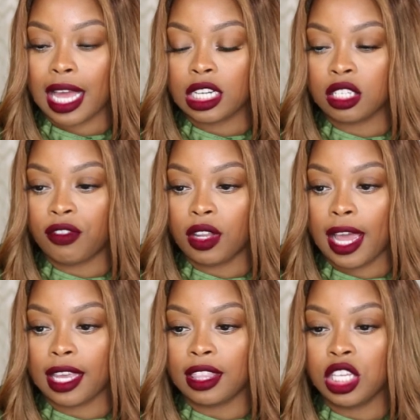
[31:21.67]
I just feel
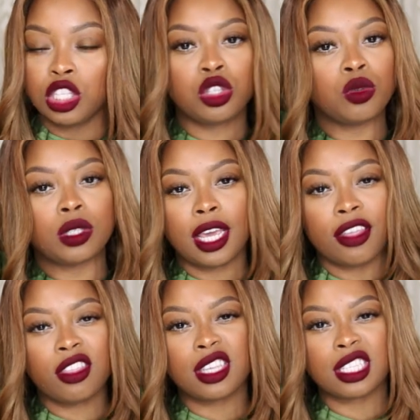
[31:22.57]
like these two
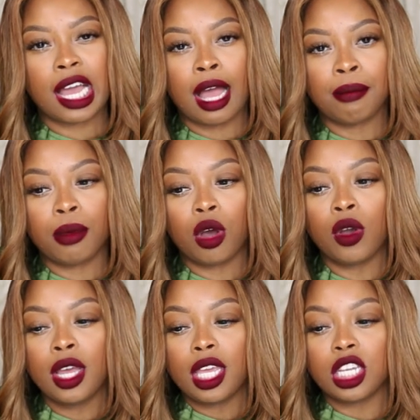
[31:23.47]
together, this
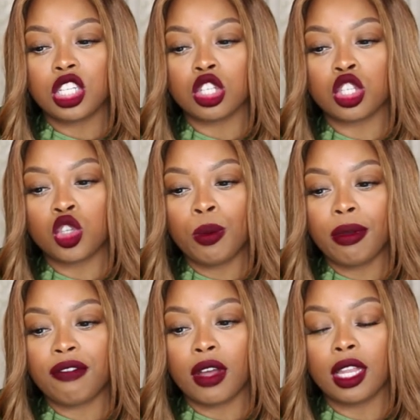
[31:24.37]
combo is just
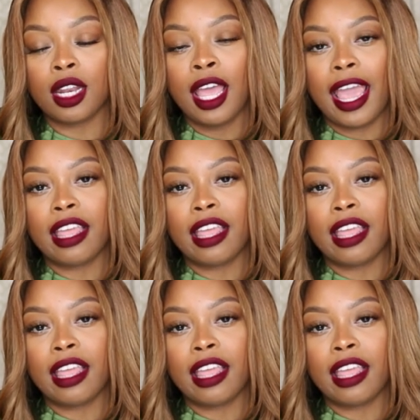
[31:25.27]
super fun.